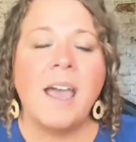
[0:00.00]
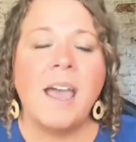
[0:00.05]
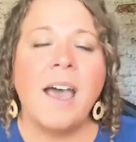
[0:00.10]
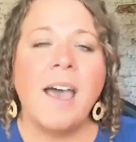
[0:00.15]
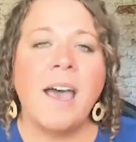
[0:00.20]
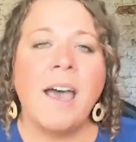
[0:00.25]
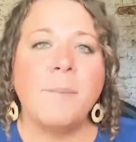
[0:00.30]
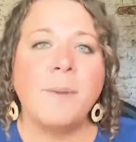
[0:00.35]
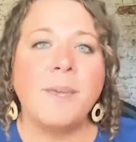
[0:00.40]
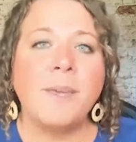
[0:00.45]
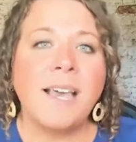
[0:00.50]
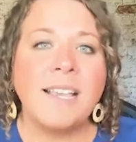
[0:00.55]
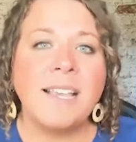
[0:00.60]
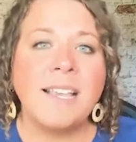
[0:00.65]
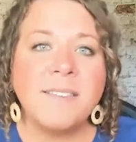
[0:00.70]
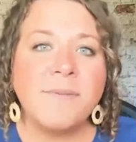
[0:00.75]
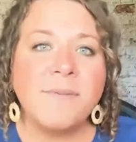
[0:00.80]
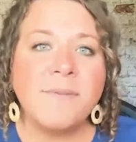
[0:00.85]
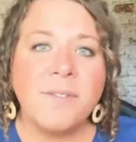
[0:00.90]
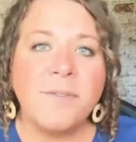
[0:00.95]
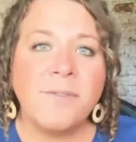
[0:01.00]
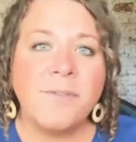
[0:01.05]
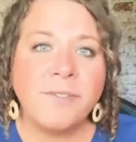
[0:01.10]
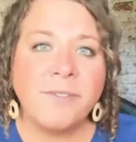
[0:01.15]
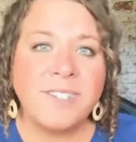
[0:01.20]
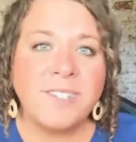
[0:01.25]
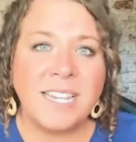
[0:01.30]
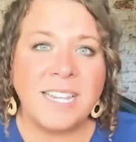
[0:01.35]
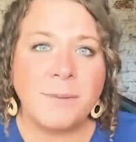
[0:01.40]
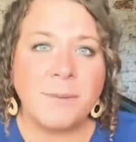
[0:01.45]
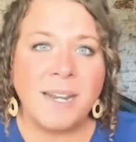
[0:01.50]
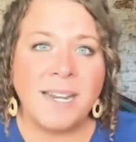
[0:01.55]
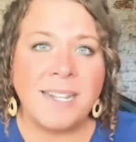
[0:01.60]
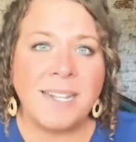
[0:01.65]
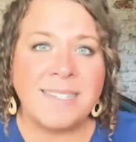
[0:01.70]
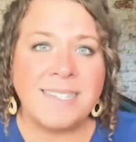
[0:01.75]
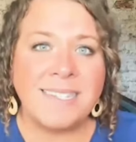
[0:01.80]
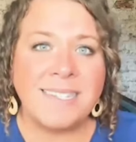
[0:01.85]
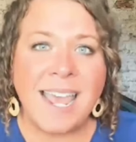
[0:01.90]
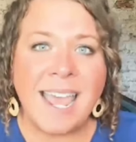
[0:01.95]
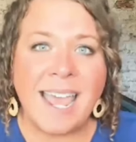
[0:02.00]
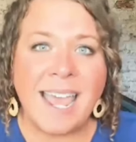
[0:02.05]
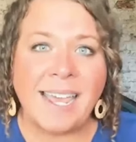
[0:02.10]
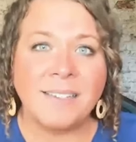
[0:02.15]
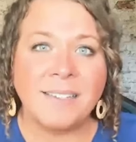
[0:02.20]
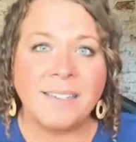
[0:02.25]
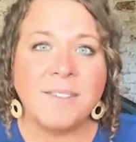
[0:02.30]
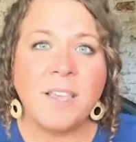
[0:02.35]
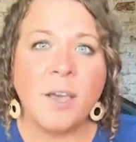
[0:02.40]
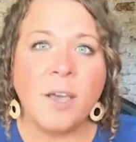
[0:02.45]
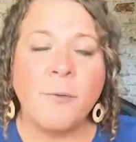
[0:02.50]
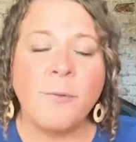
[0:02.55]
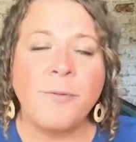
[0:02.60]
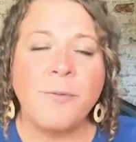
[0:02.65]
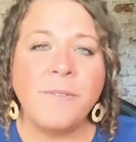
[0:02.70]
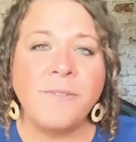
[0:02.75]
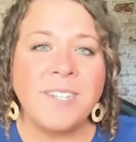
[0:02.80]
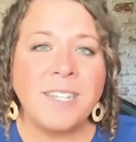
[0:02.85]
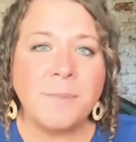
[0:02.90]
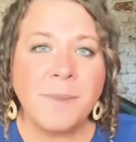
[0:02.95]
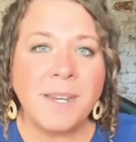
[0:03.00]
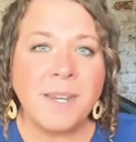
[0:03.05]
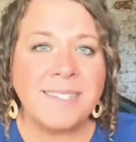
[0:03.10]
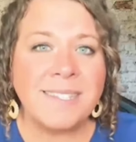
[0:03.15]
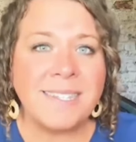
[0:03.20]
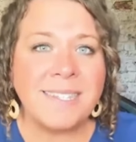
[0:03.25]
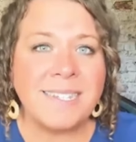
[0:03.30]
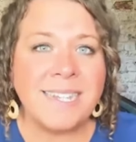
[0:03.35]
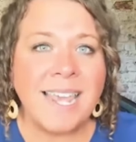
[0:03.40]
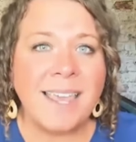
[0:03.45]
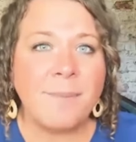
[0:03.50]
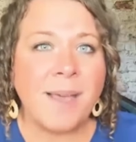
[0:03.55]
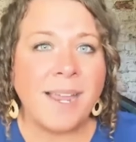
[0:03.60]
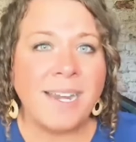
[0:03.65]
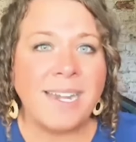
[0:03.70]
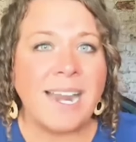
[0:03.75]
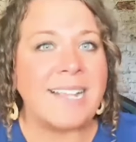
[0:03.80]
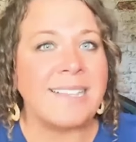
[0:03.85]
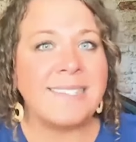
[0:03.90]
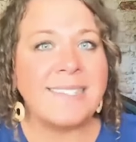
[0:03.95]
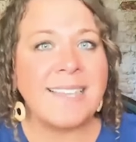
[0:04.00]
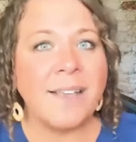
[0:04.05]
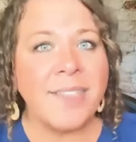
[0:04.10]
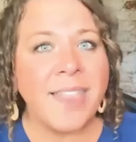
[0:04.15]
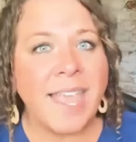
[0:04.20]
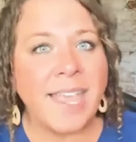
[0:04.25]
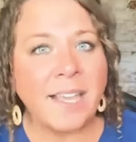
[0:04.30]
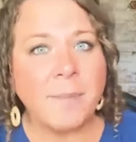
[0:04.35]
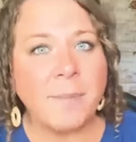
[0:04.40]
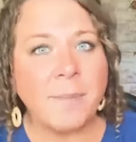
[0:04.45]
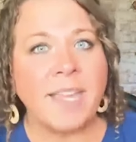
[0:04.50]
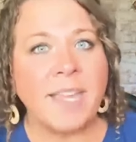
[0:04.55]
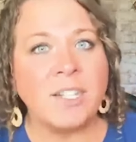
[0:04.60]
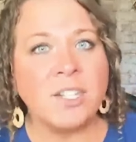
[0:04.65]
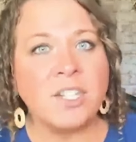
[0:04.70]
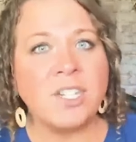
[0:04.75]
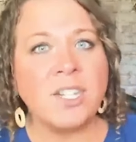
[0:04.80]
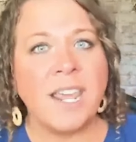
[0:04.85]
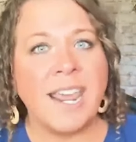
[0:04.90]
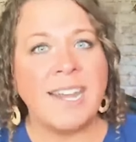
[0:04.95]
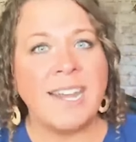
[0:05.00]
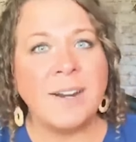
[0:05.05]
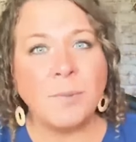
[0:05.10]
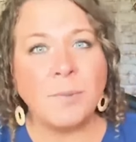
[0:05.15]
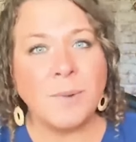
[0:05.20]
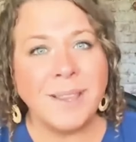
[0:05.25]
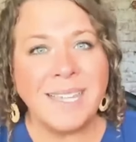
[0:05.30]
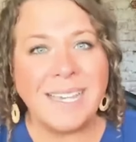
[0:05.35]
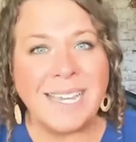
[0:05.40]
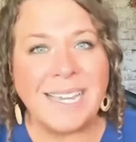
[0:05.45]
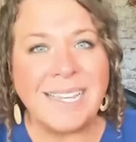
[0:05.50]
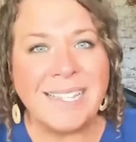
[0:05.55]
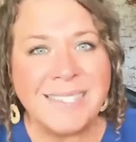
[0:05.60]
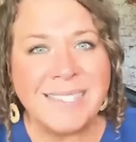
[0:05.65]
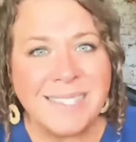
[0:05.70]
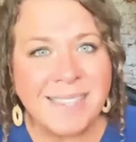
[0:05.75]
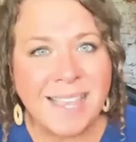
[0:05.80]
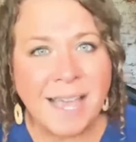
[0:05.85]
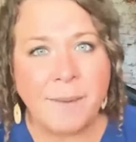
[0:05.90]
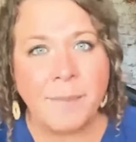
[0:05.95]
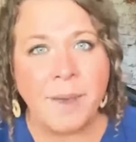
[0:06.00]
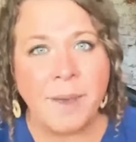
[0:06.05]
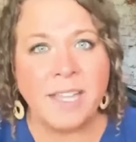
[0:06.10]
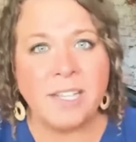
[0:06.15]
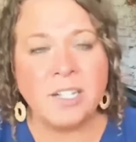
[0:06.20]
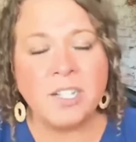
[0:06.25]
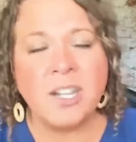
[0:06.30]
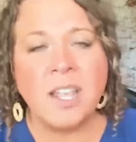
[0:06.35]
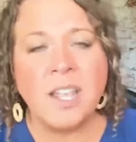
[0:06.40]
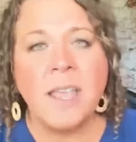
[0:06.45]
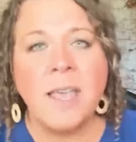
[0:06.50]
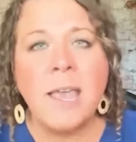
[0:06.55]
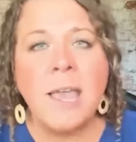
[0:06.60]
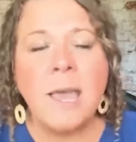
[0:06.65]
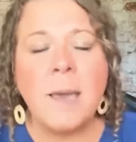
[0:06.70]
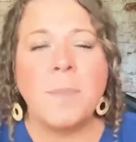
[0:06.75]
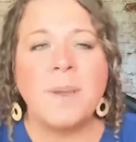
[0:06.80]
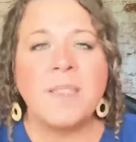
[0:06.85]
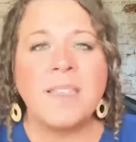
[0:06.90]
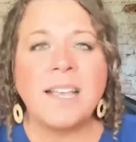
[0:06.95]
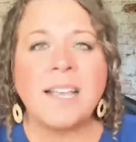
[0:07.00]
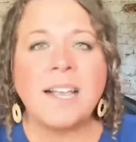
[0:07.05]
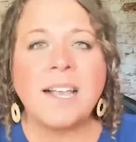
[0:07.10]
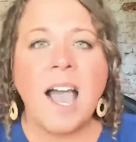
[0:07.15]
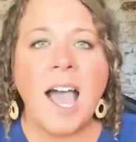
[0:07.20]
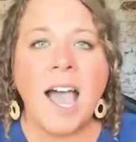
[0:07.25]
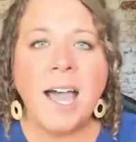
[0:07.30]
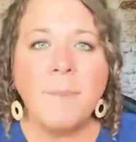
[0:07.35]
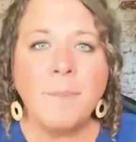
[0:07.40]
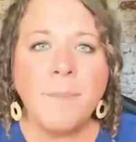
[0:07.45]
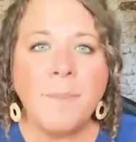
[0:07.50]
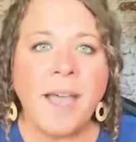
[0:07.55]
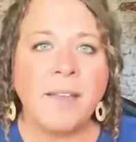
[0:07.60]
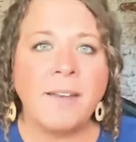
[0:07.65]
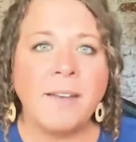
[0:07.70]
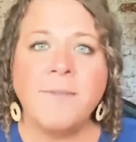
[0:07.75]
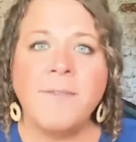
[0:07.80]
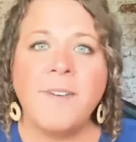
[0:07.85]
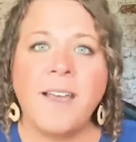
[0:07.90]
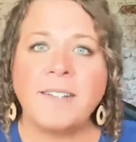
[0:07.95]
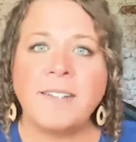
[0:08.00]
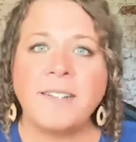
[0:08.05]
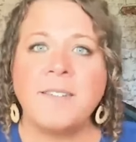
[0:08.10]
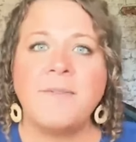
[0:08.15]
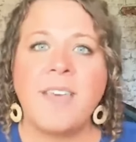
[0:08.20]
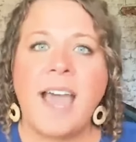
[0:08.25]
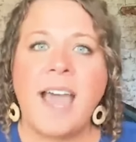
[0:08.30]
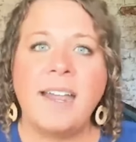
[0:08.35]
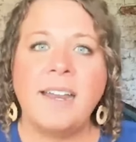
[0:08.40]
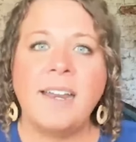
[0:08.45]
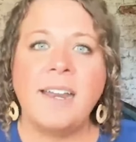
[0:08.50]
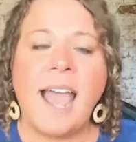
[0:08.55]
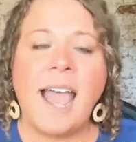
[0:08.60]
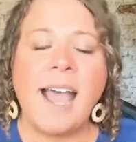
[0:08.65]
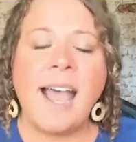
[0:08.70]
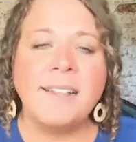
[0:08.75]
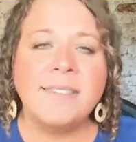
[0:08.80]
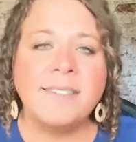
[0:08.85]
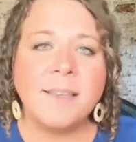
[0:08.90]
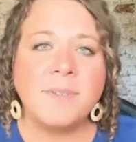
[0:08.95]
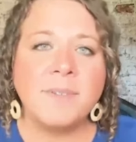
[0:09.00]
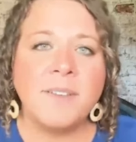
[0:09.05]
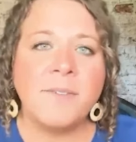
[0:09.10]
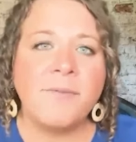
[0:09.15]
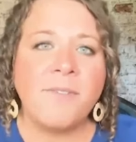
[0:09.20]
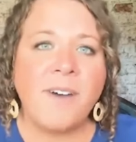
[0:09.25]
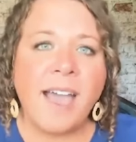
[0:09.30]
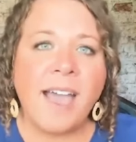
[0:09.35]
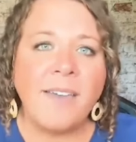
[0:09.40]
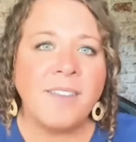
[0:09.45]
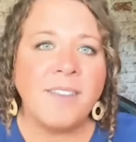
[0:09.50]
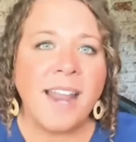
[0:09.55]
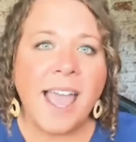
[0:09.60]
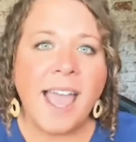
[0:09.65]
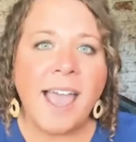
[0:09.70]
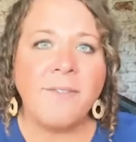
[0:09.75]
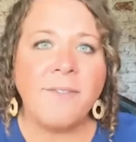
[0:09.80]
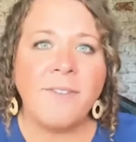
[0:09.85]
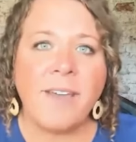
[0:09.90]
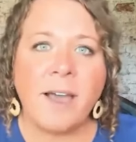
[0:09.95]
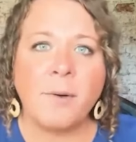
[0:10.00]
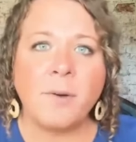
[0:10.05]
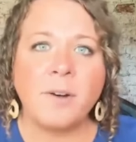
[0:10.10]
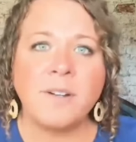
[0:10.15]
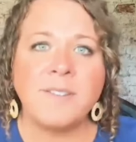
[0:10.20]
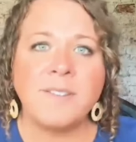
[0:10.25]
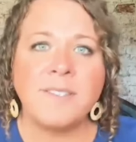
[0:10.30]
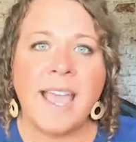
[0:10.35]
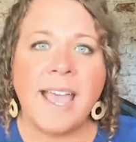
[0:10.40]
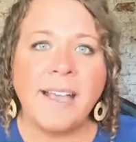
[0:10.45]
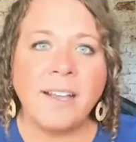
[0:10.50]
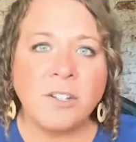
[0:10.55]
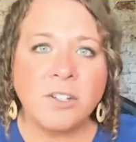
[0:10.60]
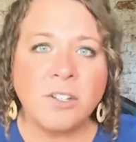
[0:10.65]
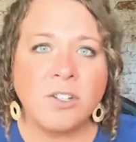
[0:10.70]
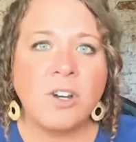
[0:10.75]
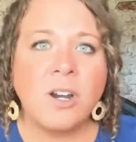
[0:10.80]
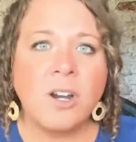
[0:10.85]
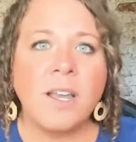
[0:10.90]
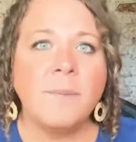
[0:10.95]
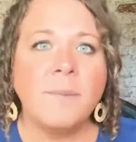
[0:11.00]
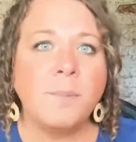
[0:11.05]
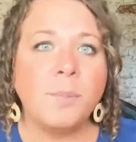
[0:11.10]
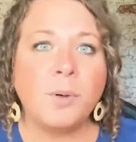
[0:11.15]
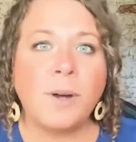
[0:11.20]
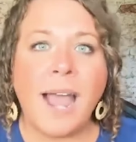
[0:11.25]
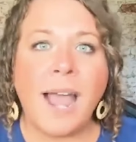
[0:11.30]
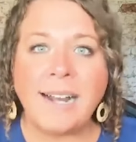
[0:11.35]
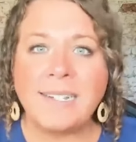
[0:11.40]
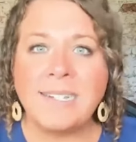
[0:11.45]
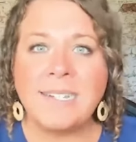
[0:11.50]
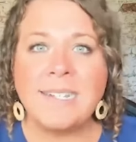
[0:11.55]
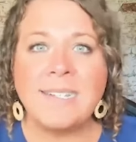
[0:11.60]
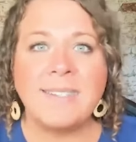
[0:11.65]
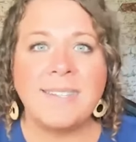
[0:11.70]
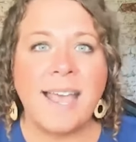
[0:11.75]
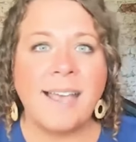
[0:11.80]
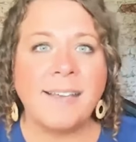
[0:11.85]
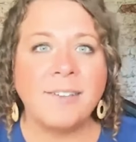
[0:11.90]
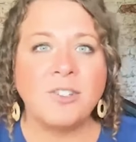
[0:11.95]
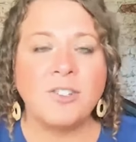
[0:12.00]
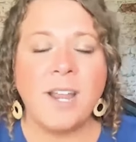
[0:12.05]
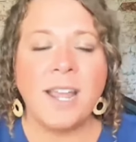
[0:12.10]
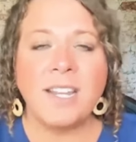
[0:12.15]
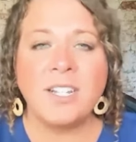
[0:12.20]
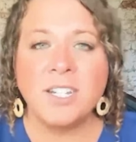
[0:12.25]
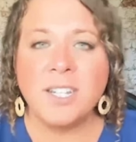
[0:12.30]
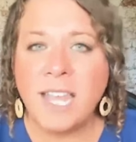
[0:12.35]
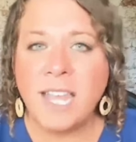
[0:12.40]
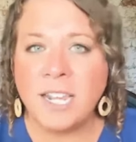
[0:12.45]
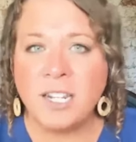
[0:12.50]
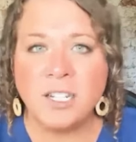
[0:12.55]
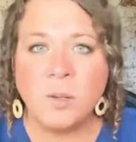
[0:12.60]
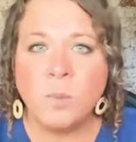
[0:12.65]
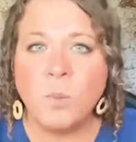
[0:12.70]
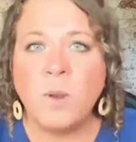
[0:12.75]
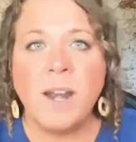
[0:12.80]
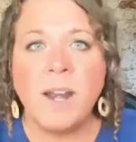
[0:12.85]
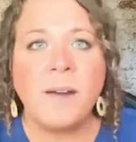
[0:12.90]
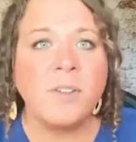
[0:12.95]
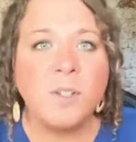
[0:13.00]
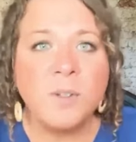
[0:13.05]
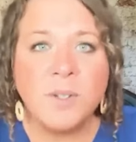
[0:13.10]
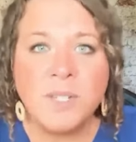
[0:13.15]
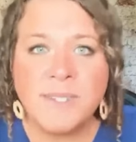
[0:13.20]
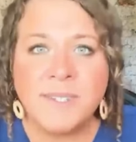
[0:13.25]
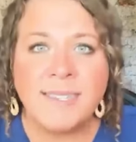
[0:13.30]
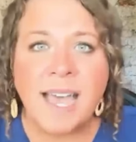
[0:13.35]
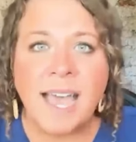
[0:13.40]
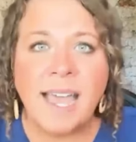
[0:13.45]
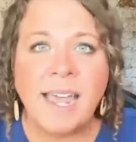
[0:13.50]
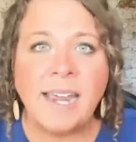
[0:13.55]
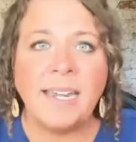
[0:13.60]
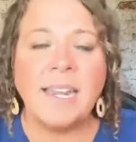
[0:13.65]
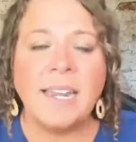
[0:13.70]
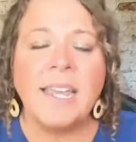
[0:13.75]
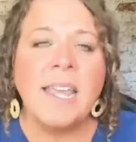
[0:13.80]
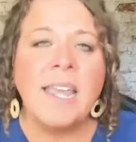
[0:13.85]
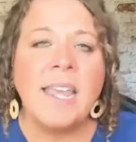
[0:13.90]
uh, because of the 15 minutes a day. So 15 minutes a day might not sound like much, and it really isn't that much. But the compound effect of that adds up to five and a half hours extra practice, extra education, whatever you decide